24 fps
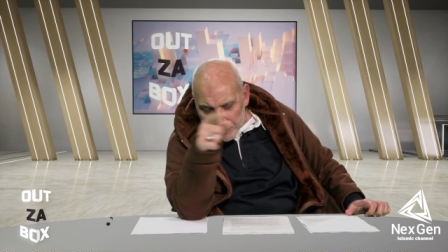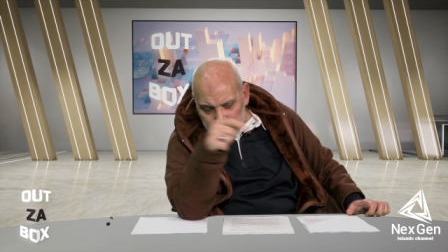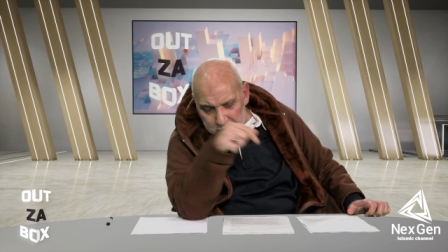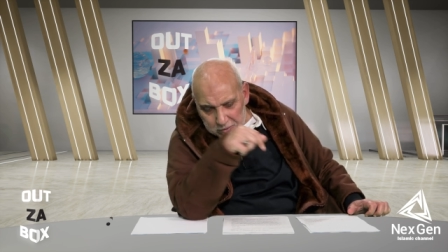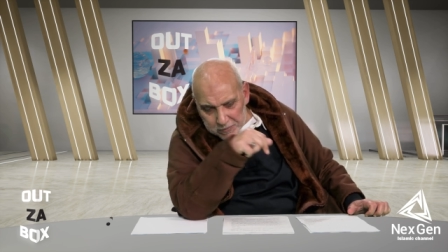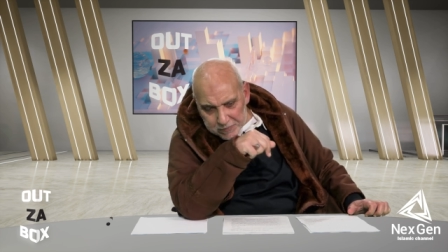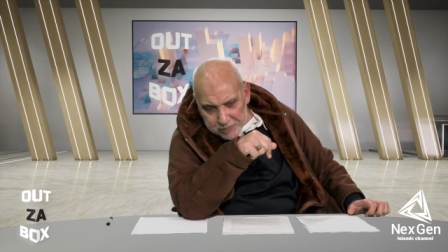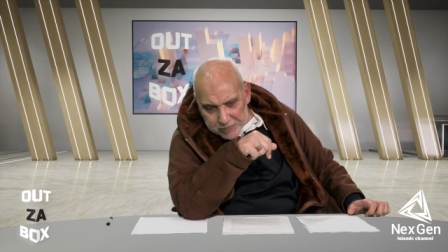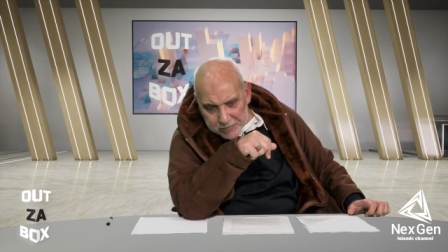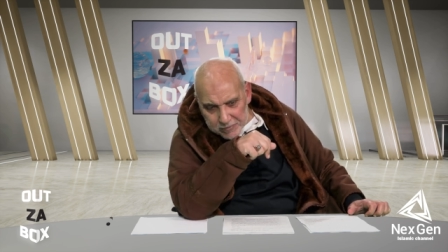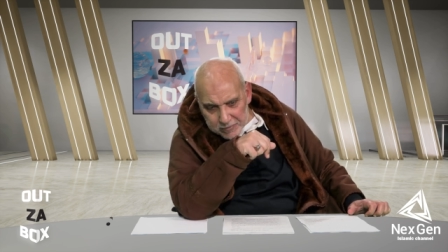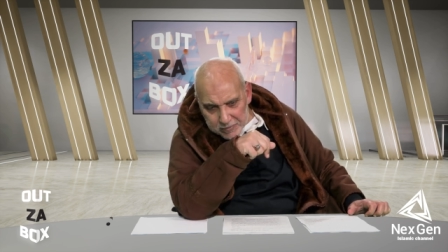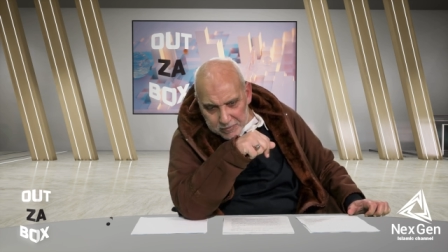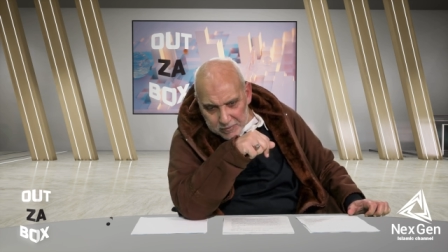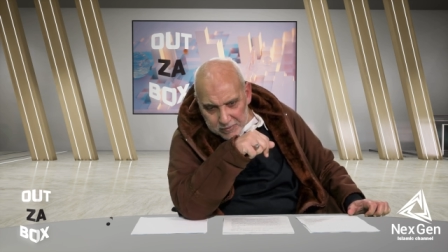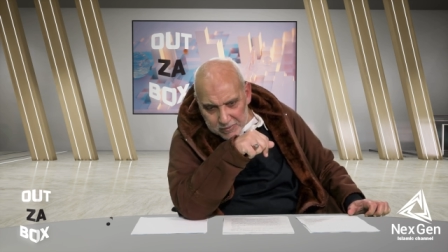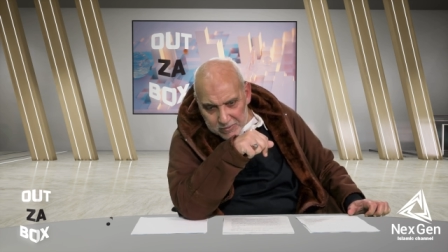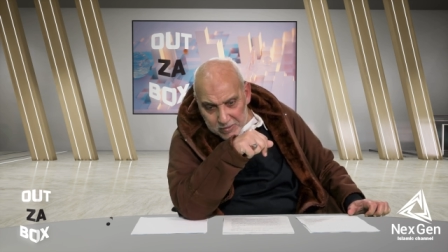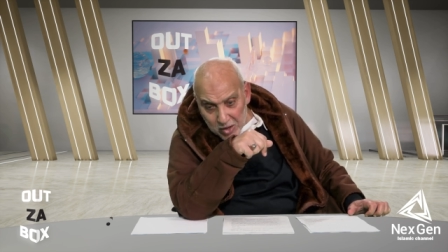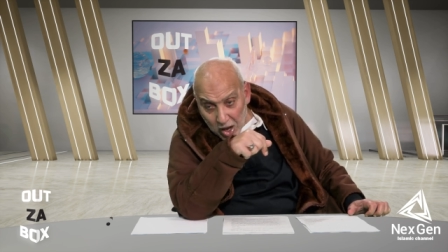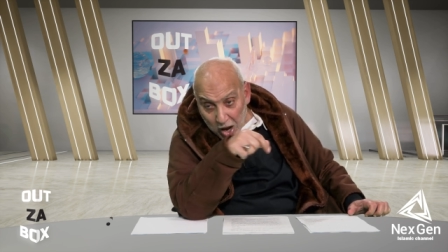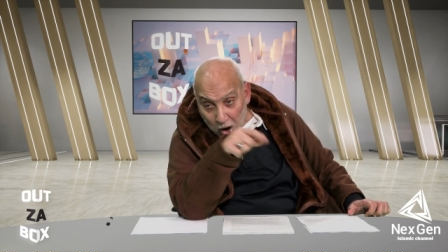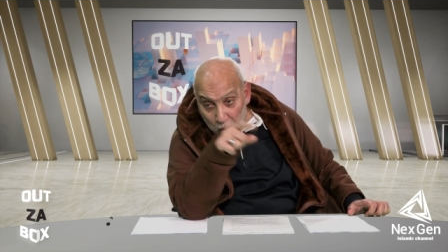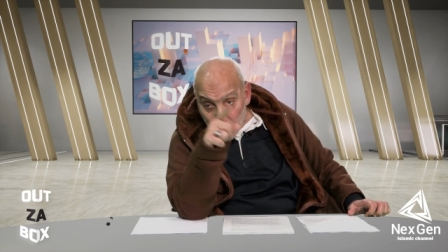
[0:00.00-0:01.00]
people.
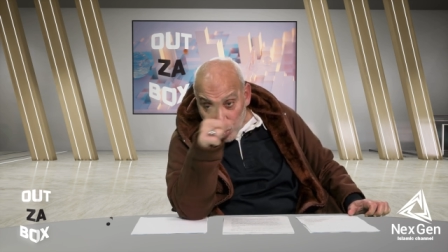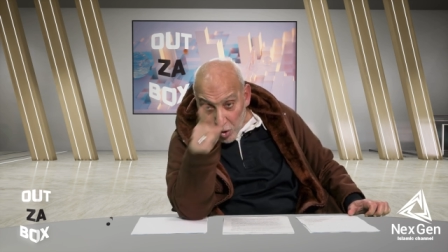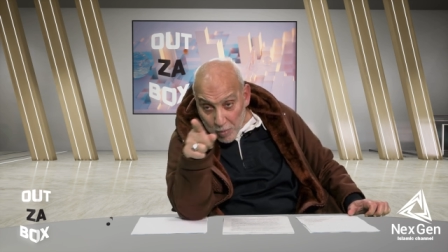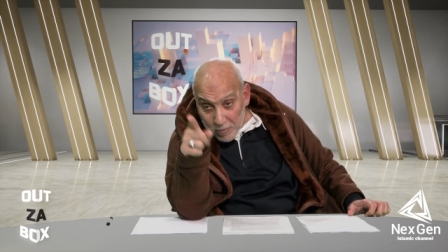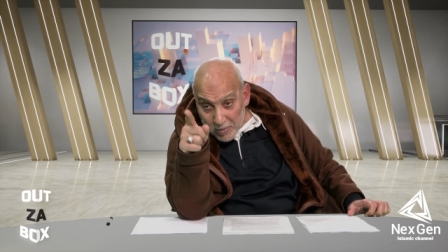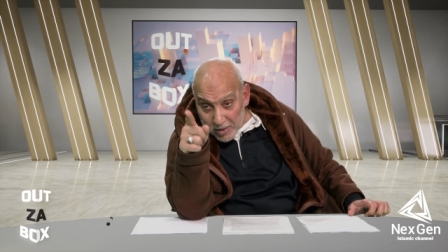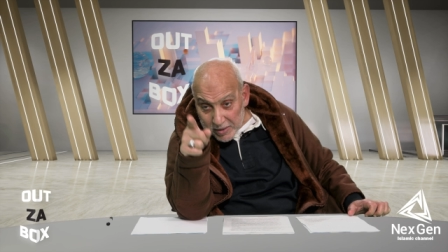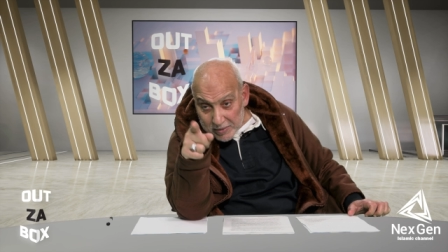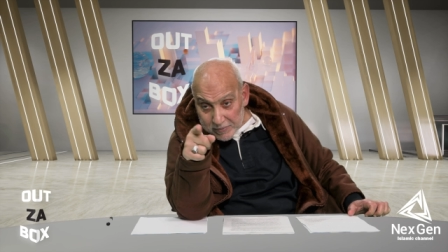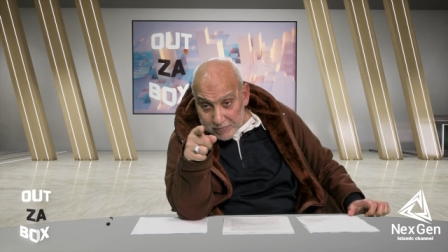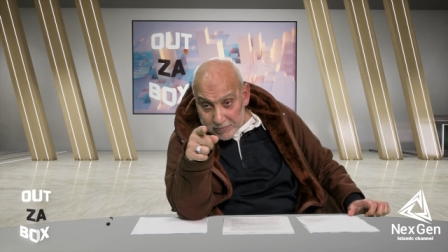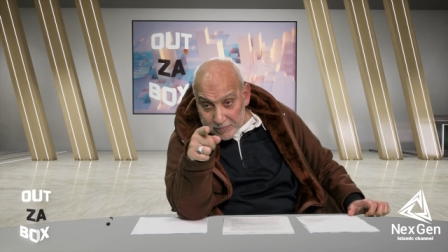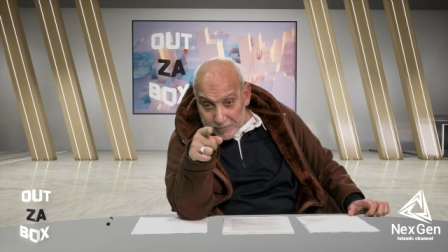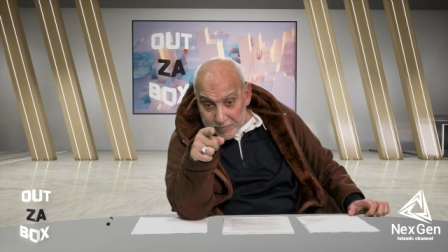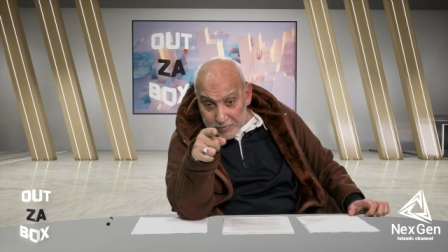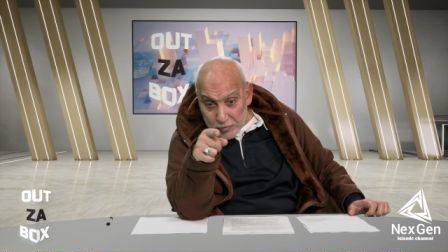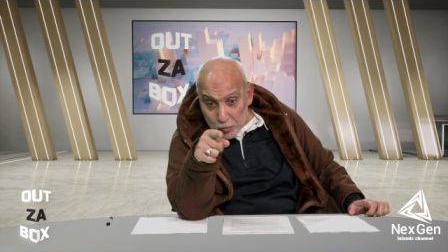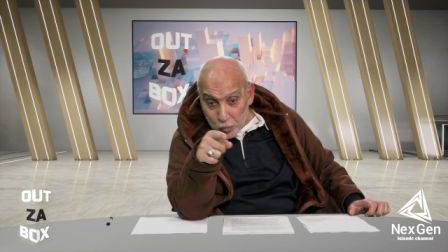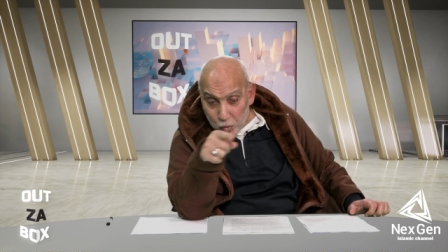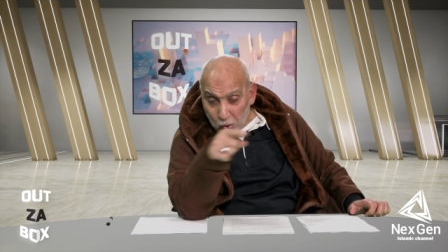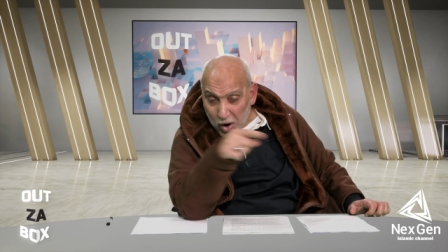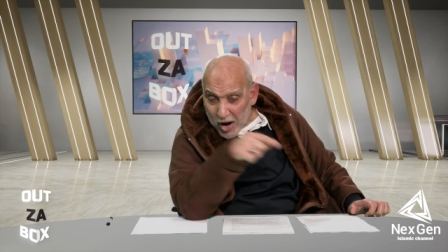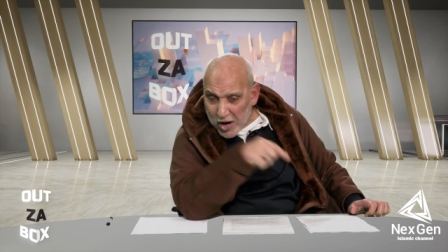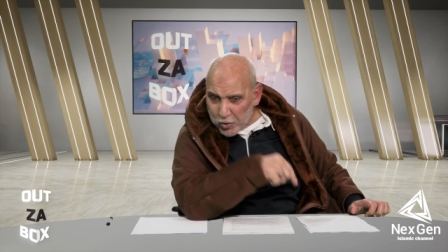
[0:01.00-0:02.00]
A woman.
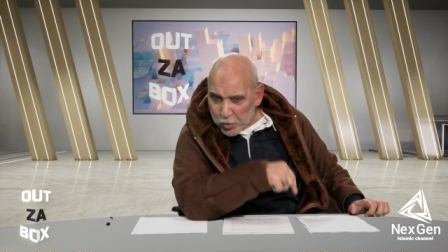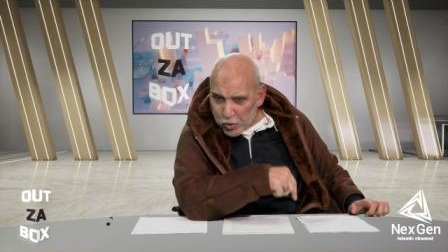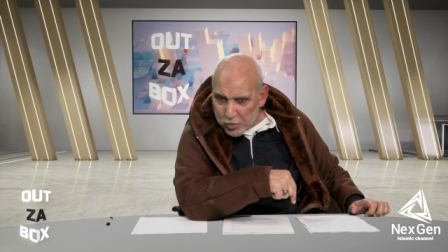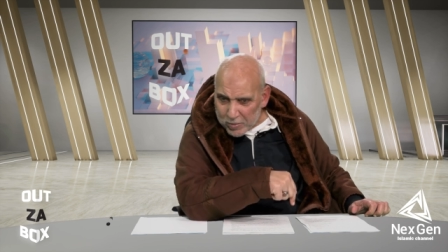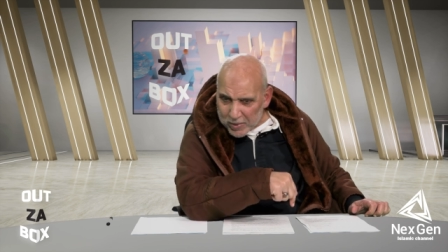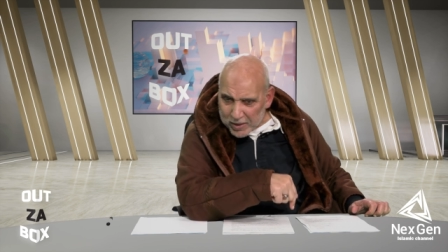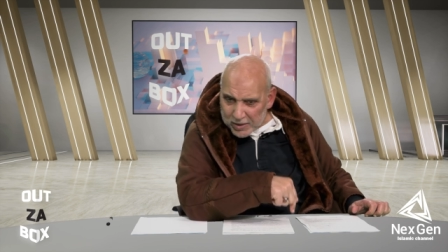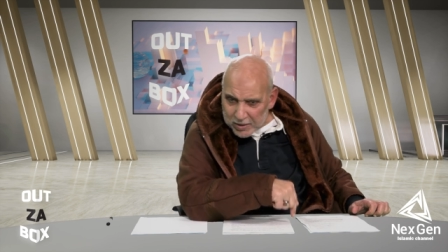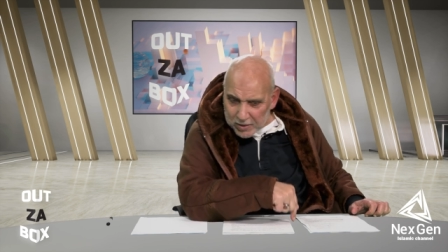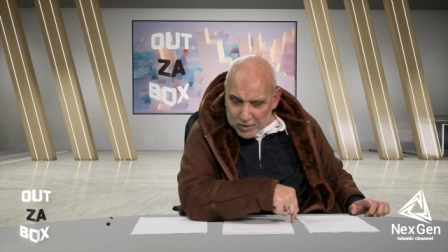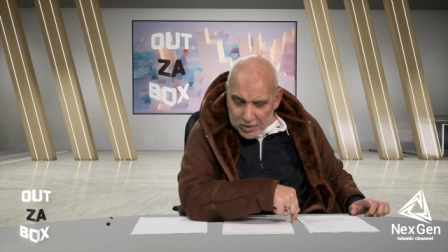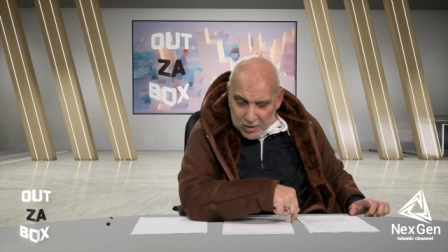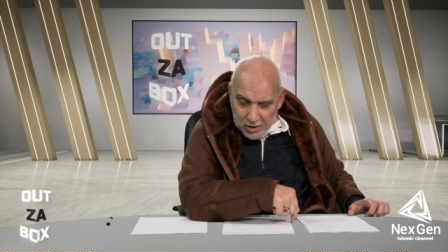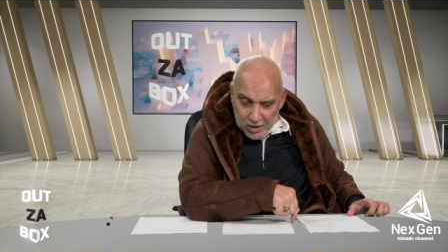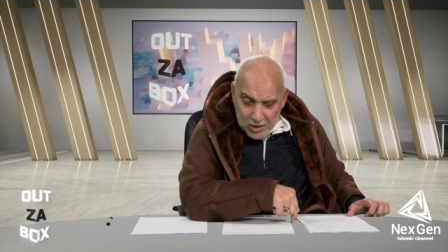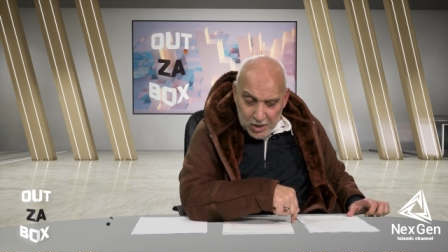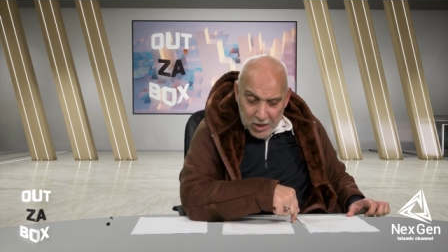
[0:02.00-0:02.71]
Why woman?